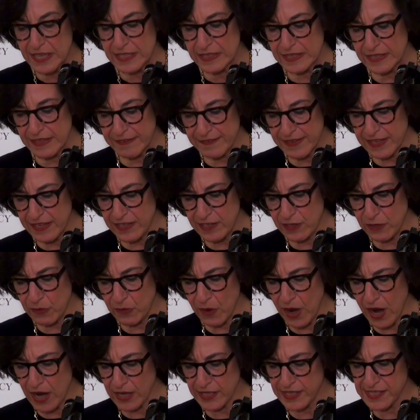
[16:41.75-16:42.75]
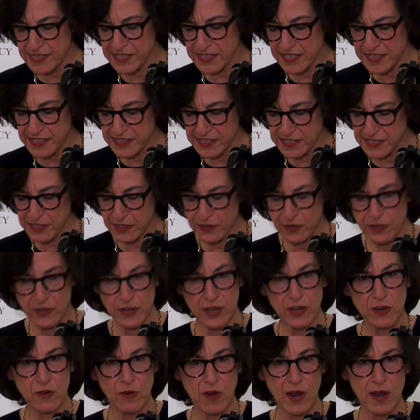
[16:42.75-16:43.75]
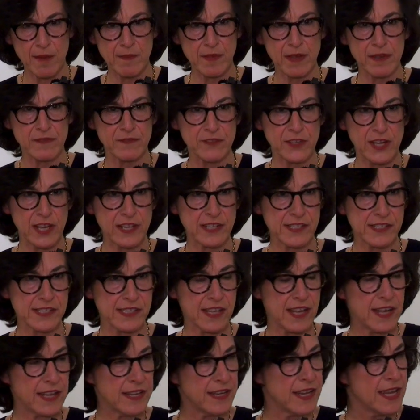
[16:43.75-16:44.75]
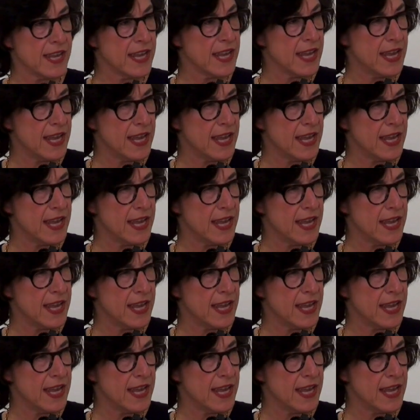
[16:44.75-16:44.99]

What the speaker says: living in Iraq is considered a crime of genocide.